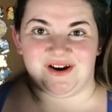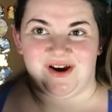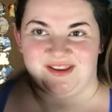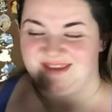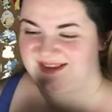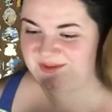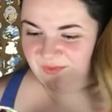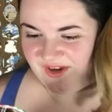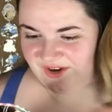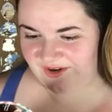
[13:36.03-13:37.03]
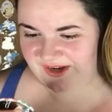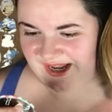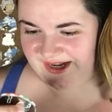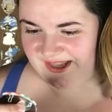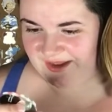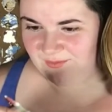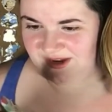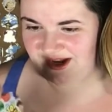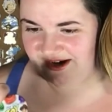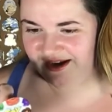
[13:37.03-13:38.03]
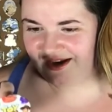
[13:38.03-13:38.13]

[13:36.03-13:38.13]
on this weird arcade game we had,